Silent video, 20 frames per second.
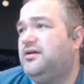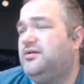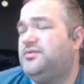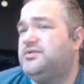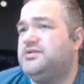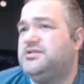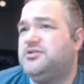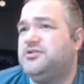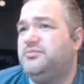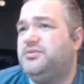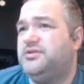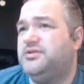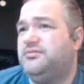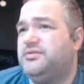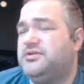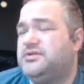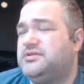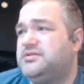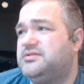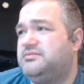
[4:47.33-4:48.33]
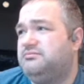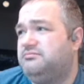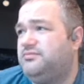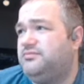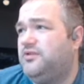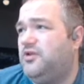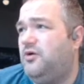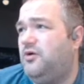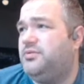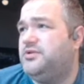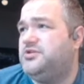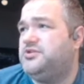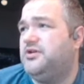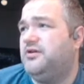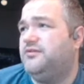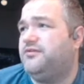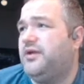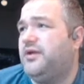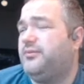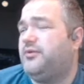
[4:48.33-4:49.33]
which is
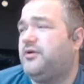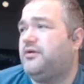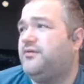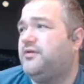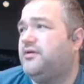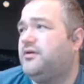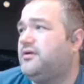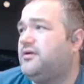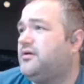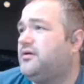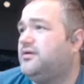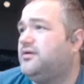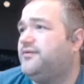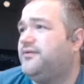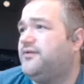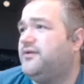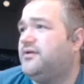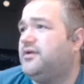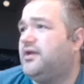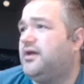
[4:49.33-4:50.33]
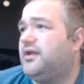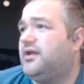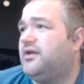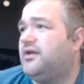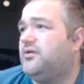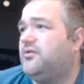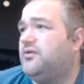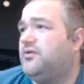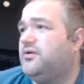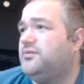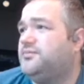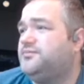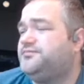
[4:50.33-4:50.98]
OpenGL framework for .NET Core.